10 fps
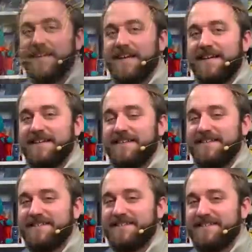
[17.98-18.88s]

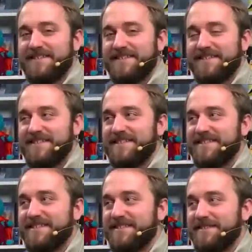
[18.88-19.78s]

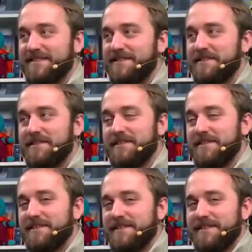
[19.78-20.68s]

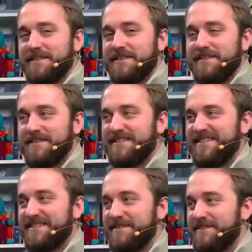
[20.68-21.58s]

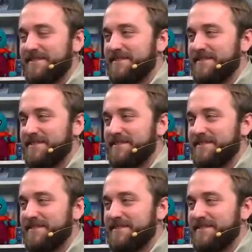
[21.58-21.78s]
(silent)